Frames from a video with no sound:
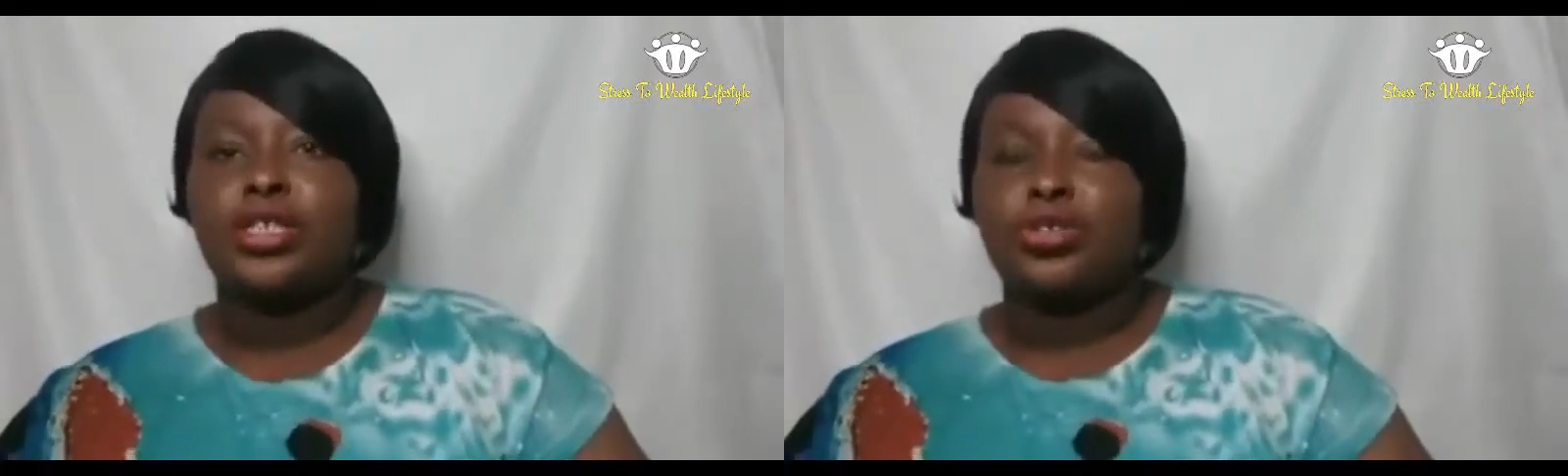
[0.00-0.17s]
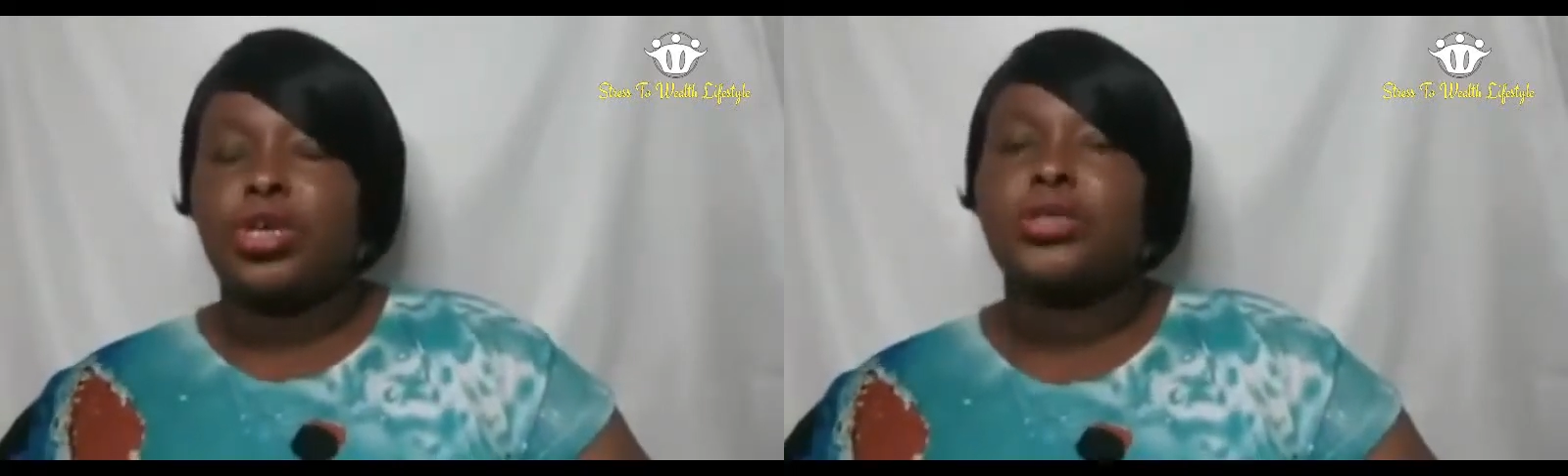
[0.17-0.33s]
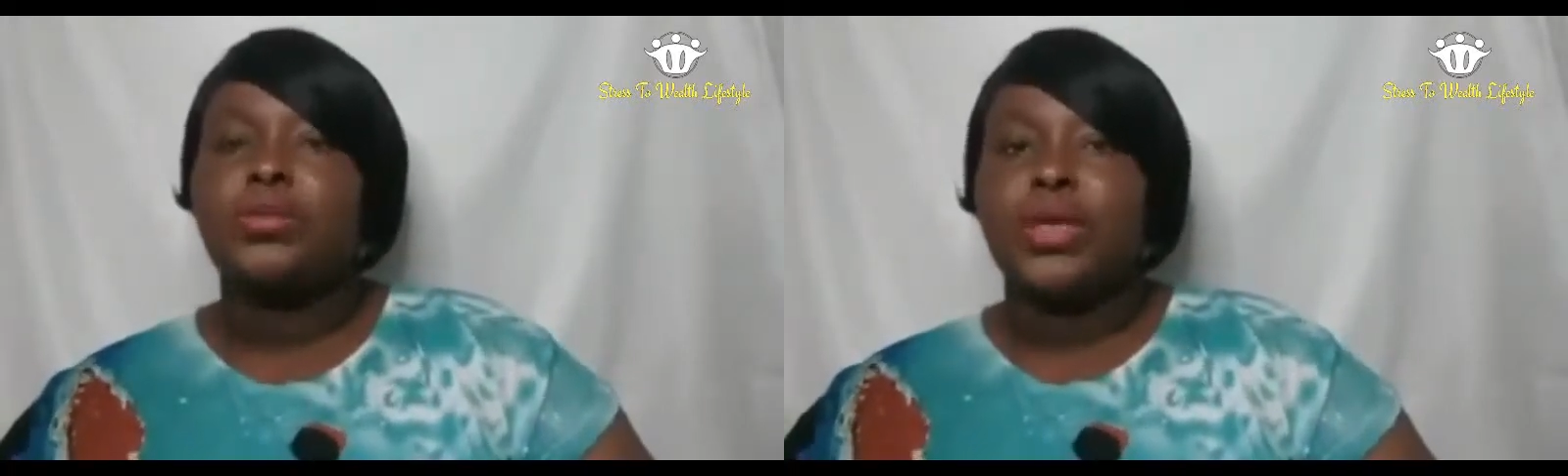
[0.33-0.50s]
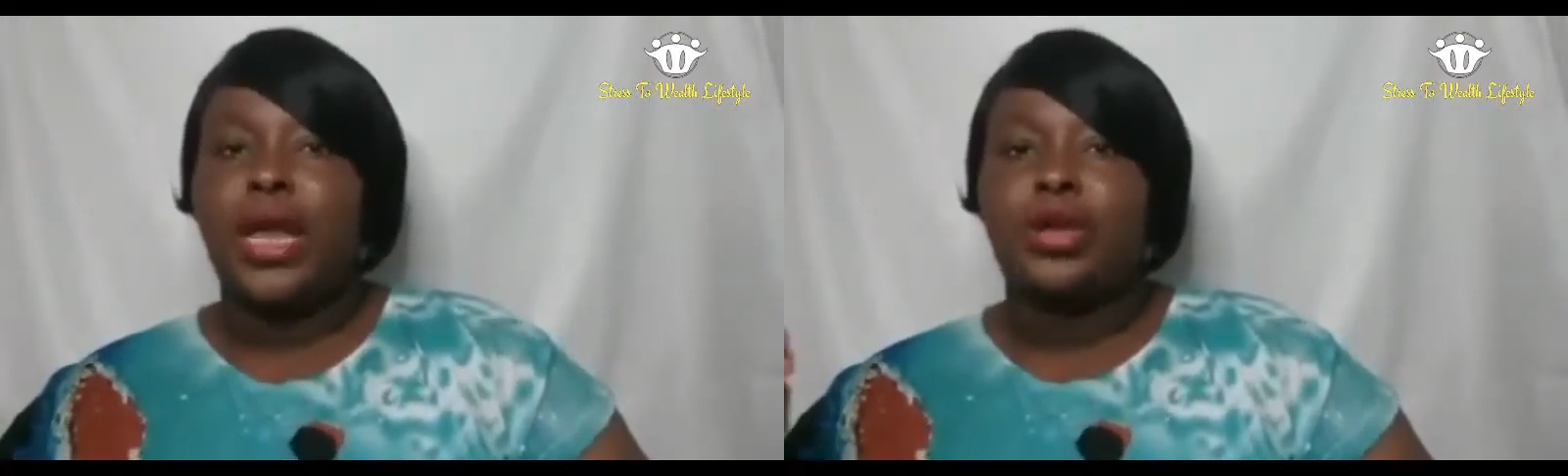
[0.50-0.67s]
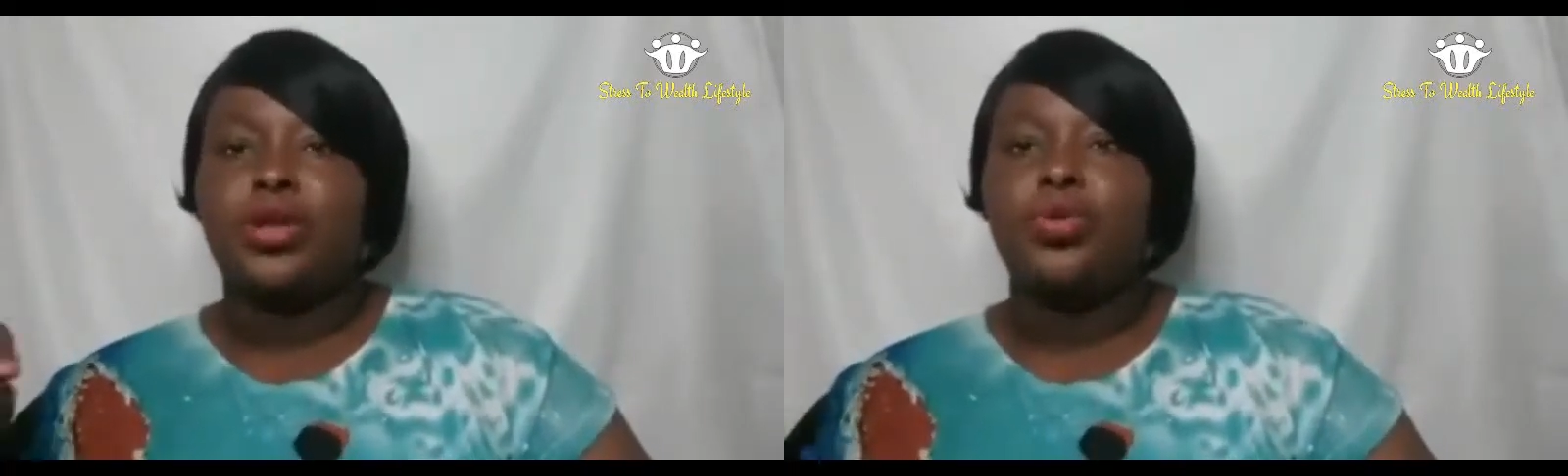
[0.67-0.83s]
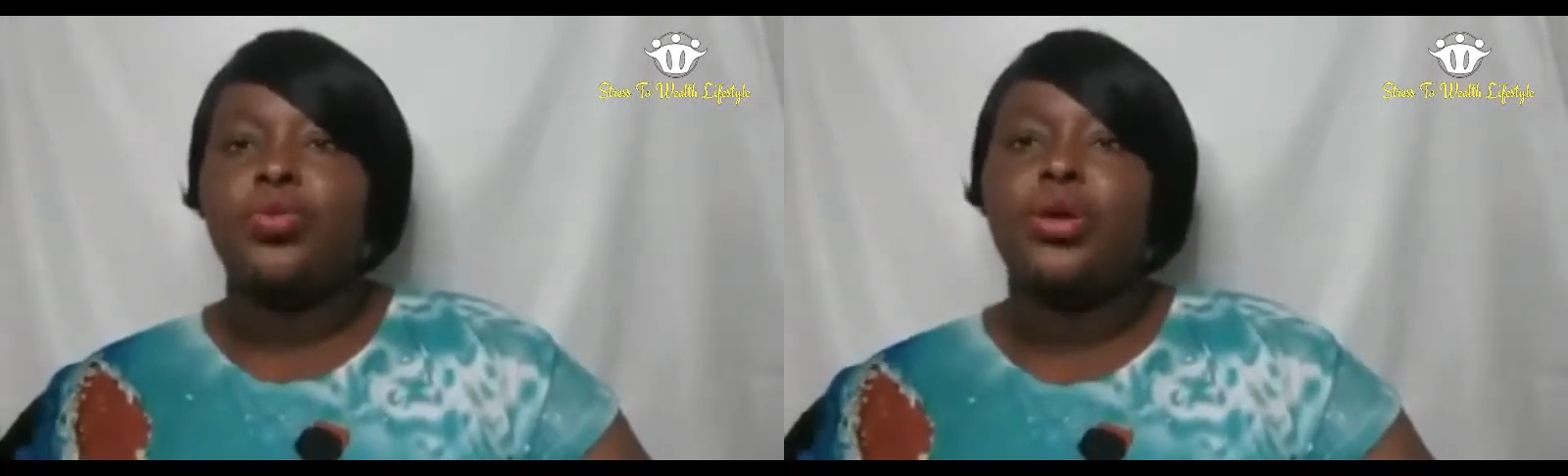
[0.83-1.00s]
Trust me,
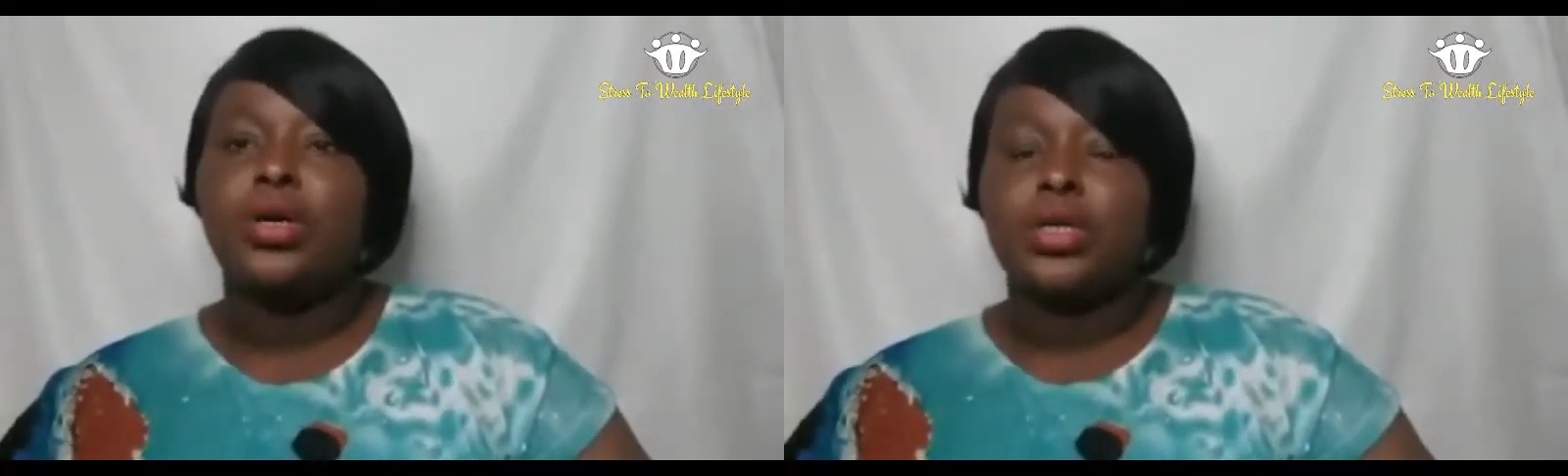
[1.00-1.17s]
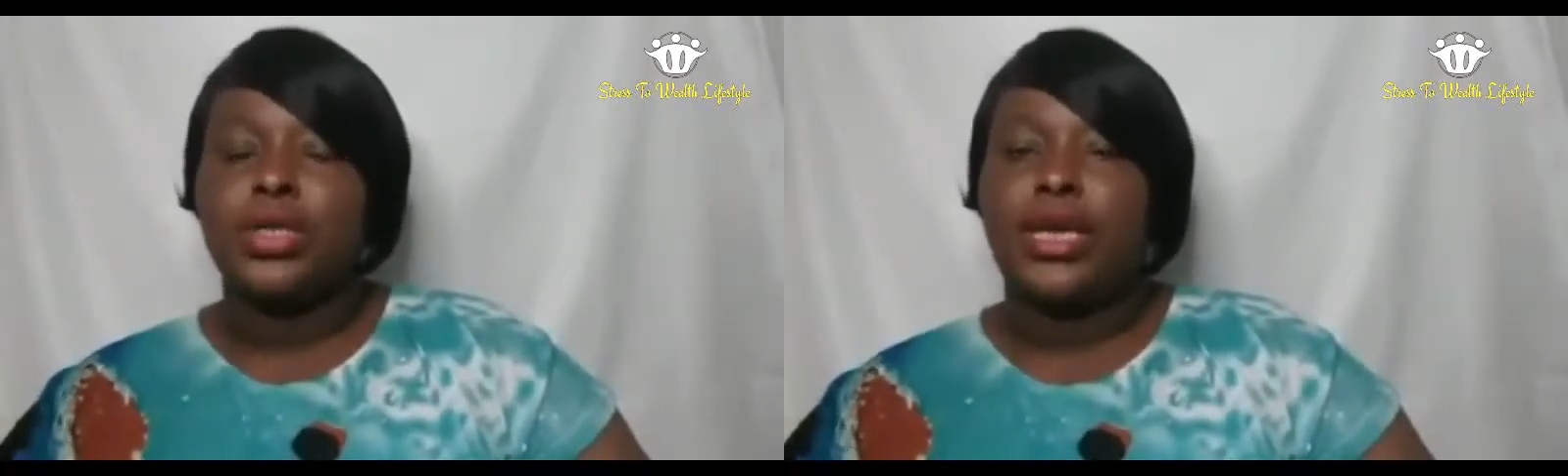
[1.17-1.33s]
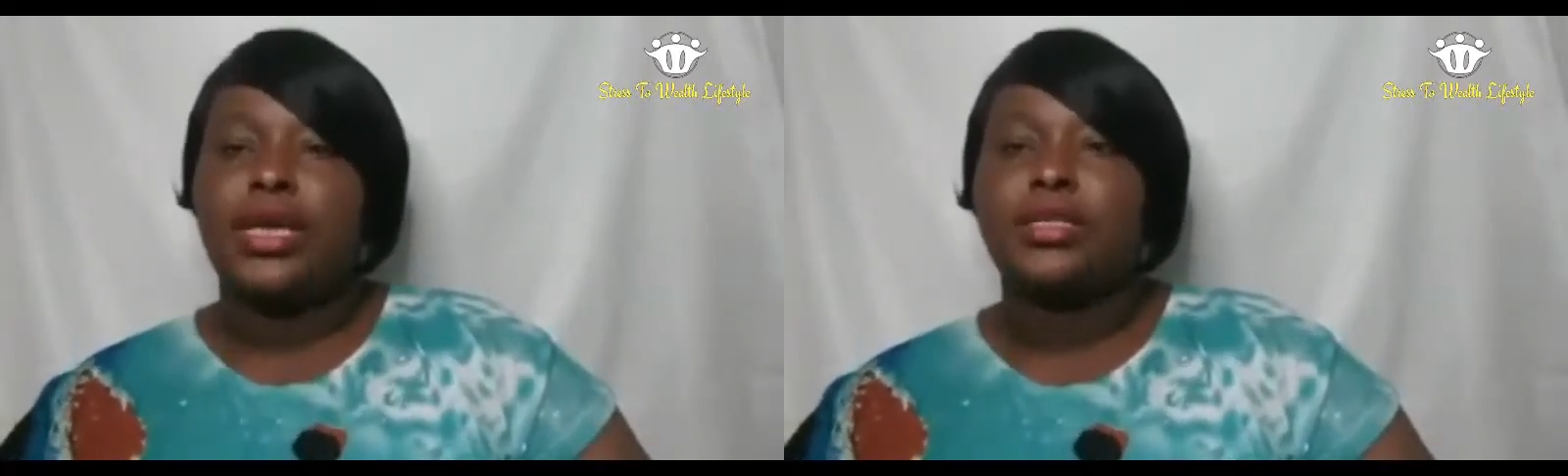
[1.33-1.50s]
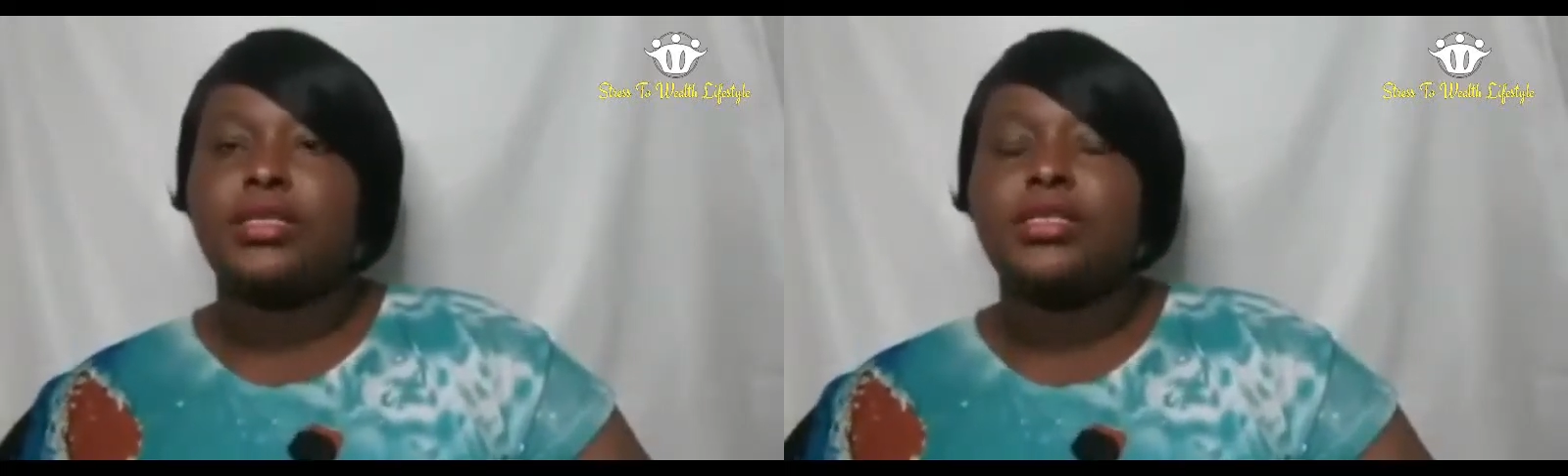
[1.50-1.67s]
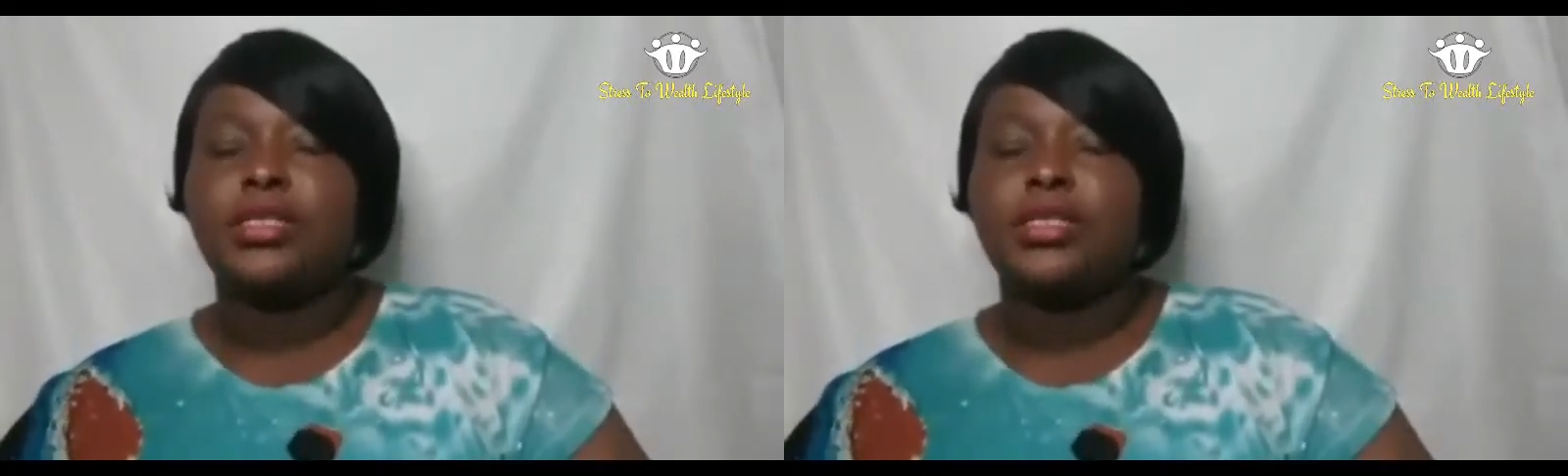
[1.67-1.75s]
you will get